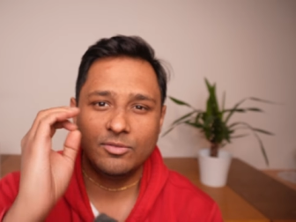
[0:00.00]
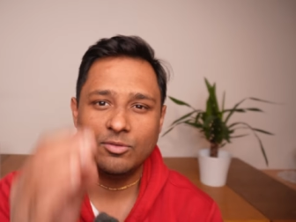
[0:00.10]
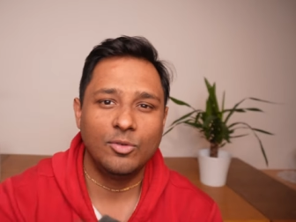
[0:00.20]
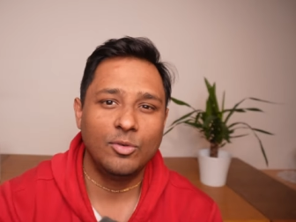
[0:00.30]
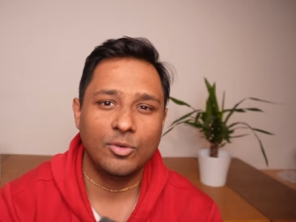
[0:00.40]

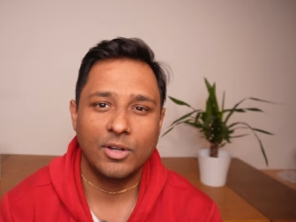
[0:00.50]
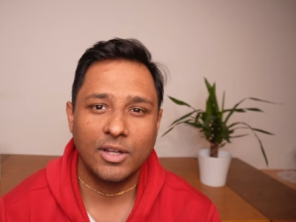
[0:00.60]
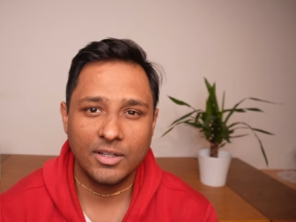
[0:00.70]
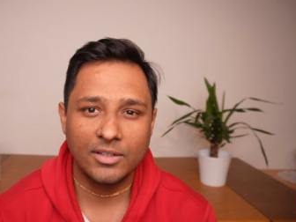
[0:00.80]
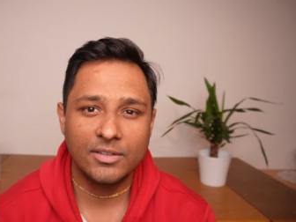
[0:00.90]
for
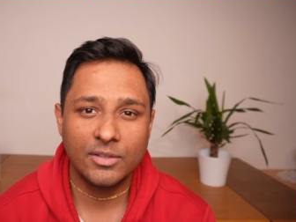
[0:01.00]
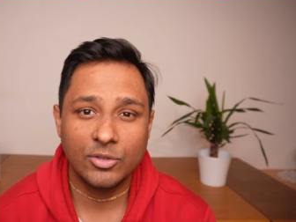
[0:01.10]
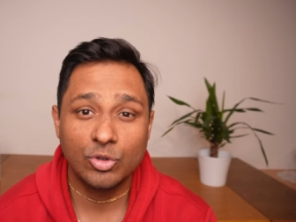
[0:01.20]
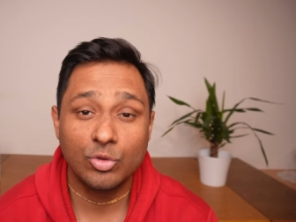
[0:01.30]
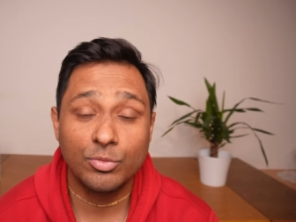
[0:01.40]
another
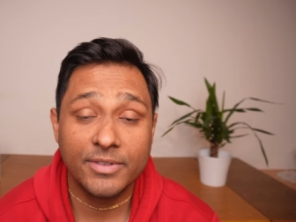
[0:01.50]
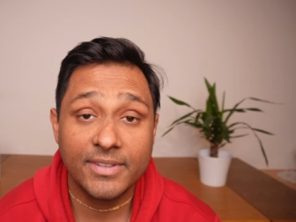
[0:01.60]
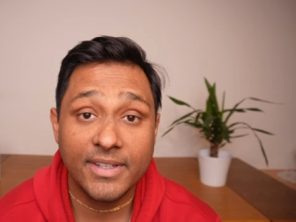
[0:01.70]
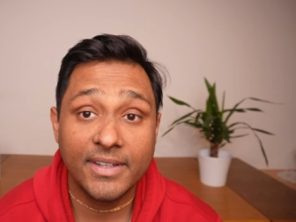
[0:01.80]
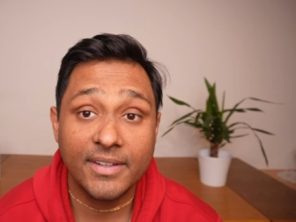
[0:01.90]

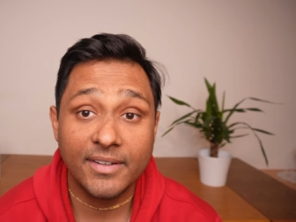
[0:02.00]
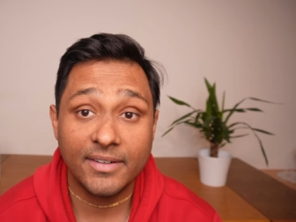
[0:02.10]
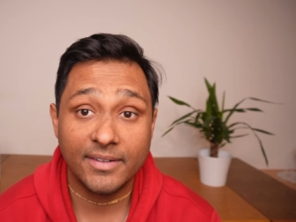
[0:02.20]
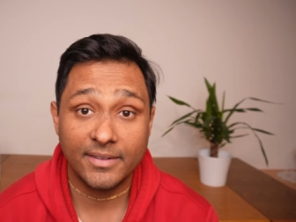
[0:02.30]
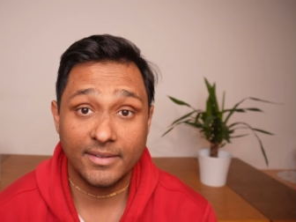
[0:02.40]
doomsday
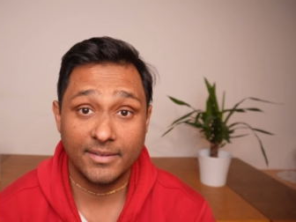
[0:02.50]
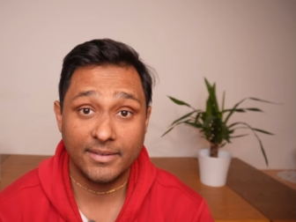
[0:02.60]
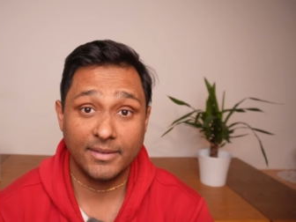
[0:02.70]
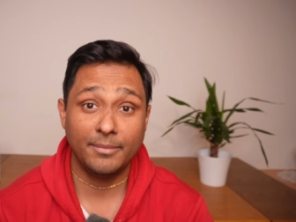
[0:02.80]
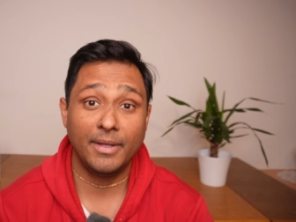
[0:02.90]
year.
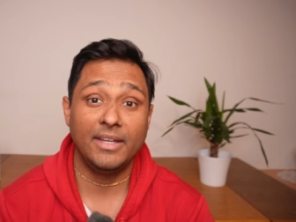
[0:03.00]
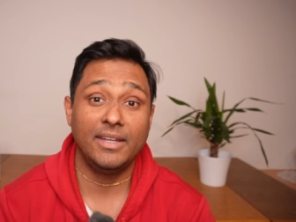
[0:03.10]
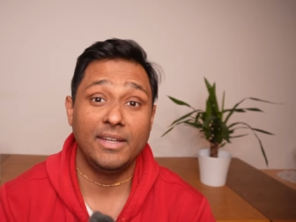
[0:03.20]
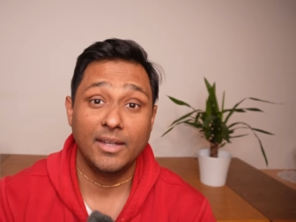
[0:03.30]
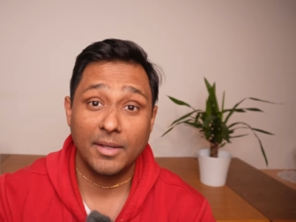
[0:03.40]
There are
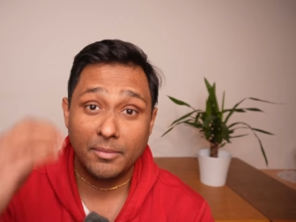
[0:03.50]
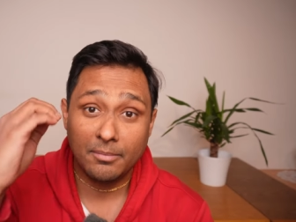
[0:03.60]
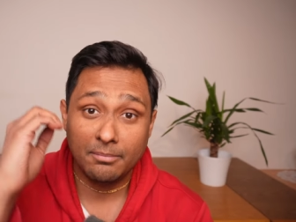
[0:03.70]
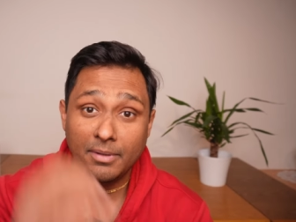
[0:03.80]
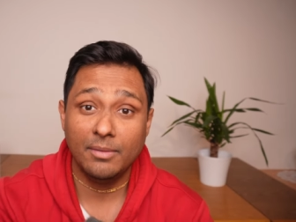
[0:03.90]
many
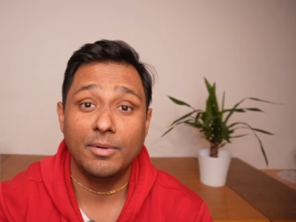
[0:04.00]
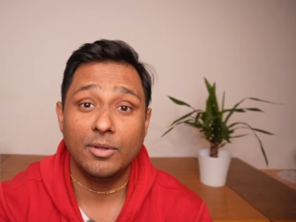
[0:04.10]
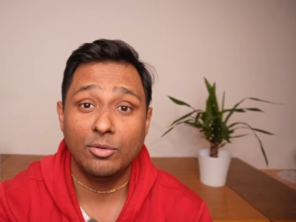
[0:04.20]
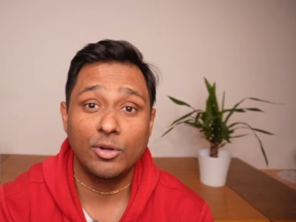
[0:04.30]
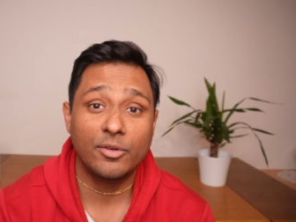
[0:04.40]

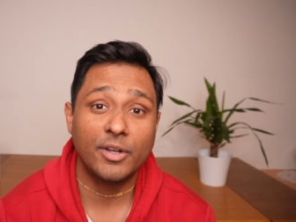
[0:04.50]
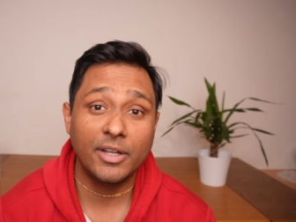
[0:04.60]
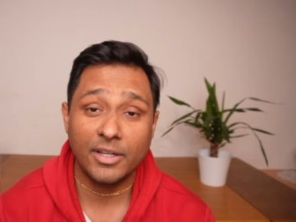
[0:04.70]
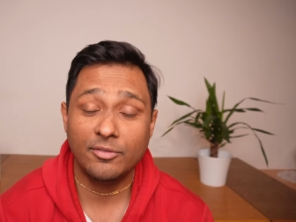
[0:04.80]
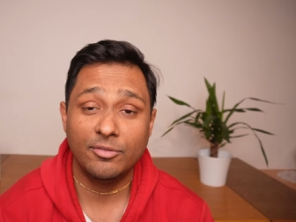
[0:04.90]
people who are
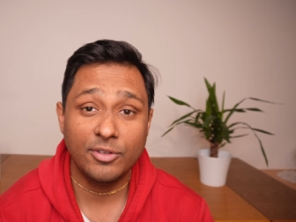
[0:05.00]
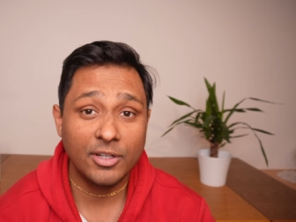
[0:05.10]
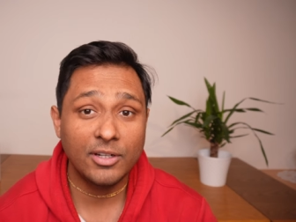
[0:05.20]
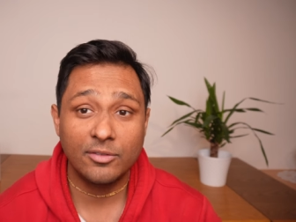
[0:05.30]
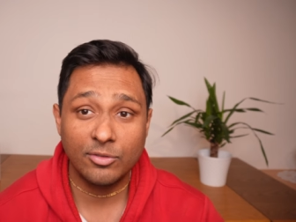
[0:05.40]
creating
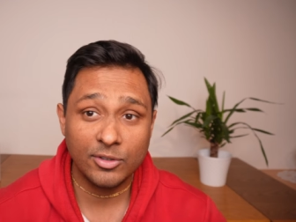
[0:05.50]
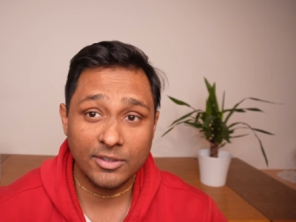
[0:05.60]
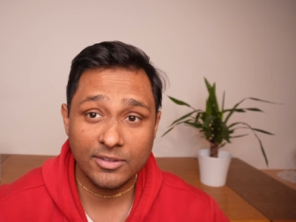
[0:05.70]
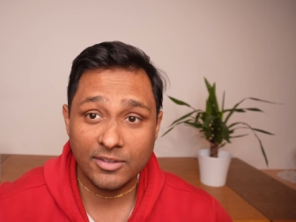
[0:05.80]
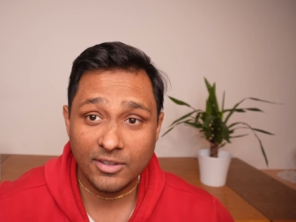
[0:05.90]
fear for
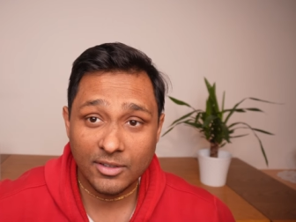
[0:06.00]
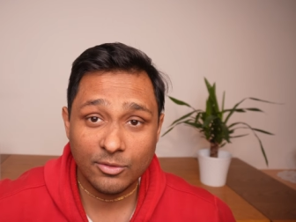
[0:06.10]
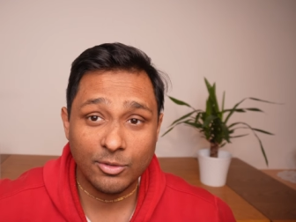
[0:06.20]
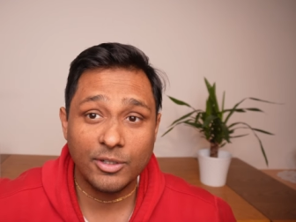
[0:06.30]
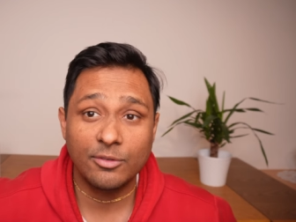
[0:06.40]
this year
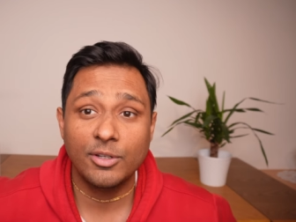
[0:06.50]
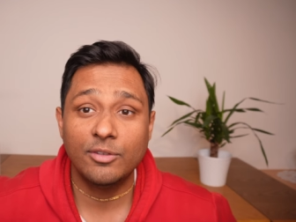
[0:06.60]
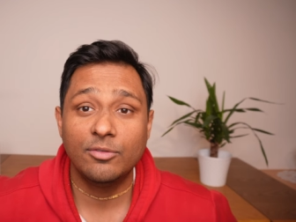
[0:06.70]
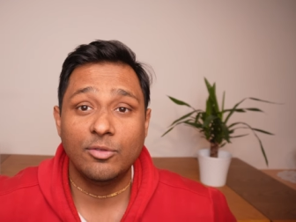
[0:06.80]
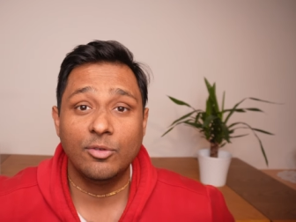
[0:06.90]

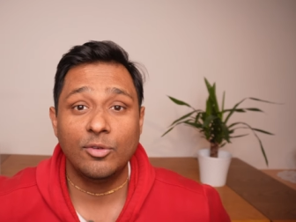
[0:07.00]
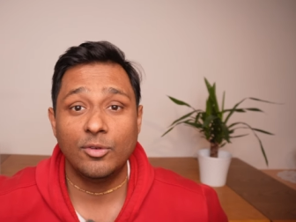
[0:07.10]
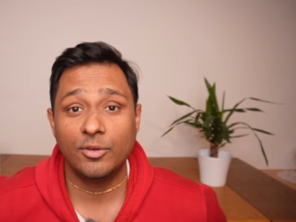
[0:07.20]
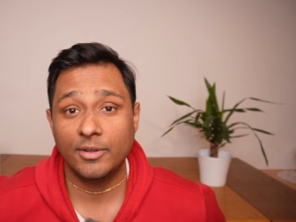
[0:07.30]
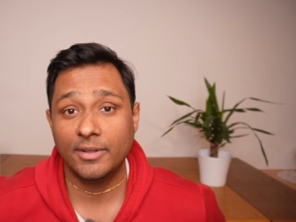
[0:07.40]

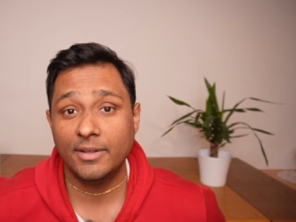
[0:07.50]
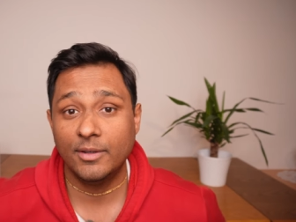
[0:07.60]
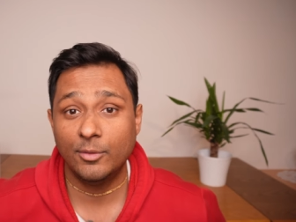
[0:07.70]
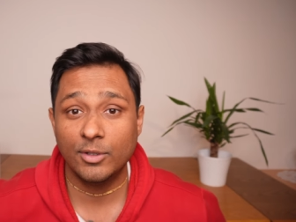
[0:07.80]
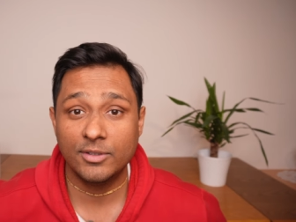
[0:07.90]

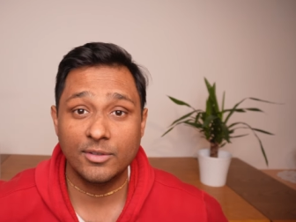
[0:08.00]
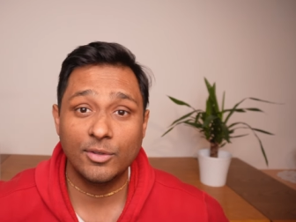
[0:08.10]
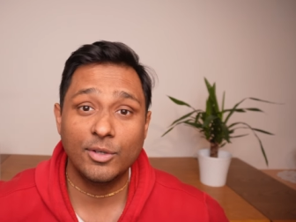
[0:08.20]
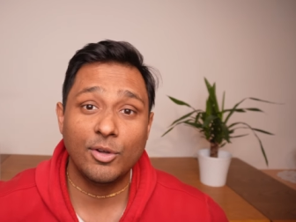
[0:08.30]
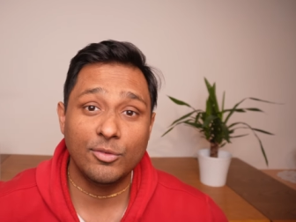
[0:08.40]
2024. What's
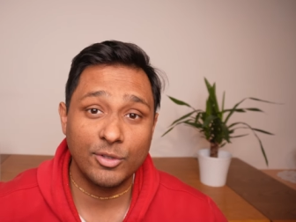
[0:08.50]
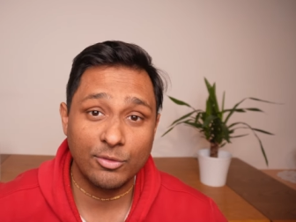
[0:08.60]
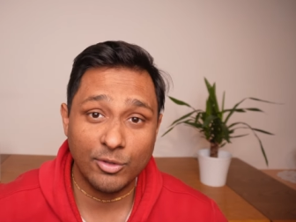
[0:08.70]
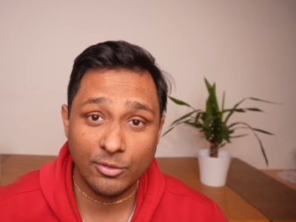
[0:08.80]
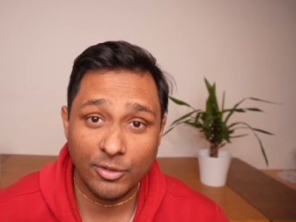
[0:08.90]
going on with
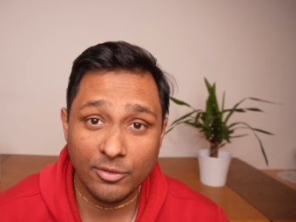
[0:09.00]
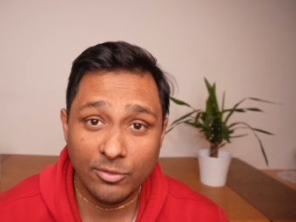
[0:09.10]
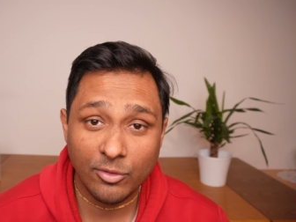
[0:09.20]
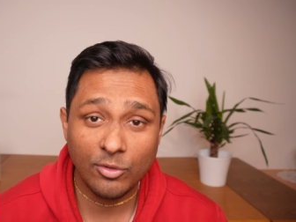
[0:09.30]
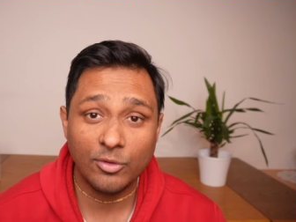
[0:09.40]

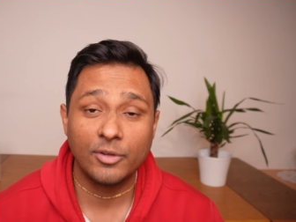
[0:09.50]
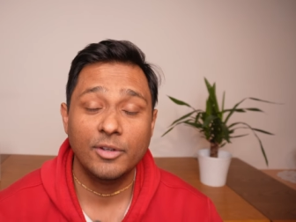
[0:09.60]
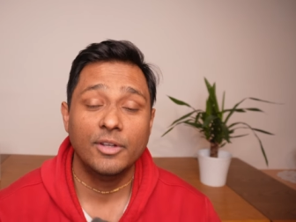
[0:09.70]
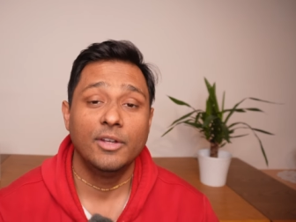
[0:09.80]
2024?